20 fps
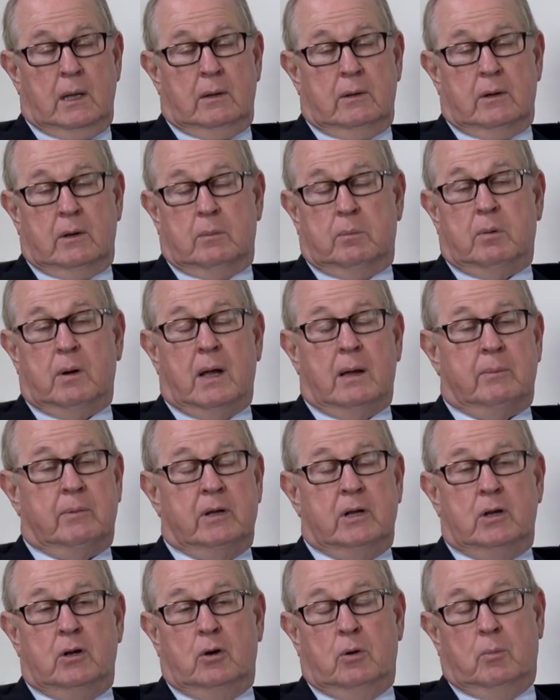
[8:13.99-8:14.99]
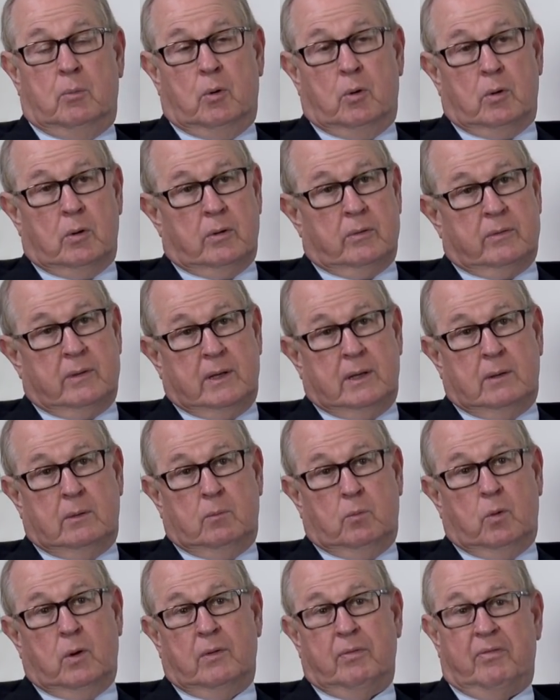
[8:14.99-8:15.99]
There are probably no more
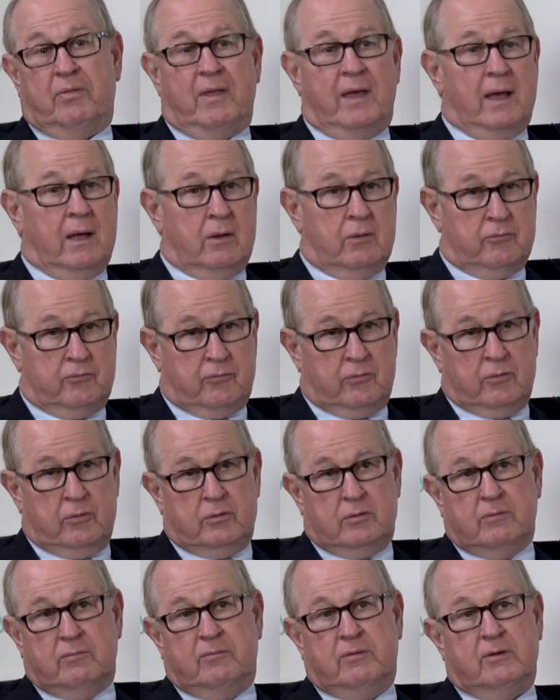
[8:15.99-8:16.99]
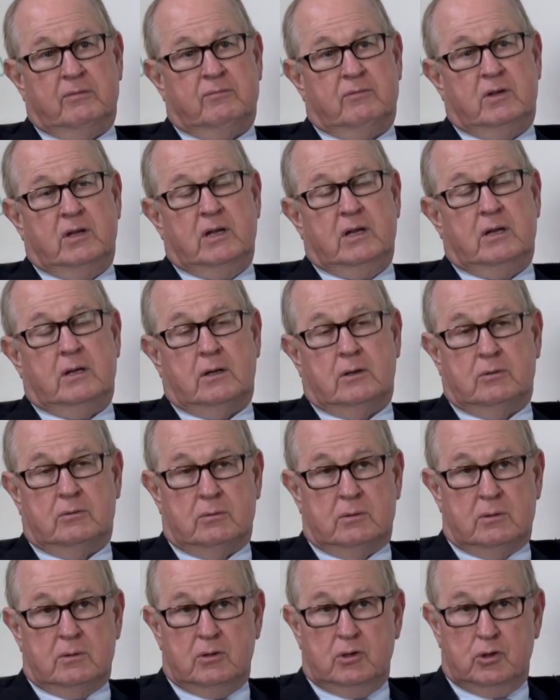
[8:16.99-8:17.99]
than 1,000 to 1,500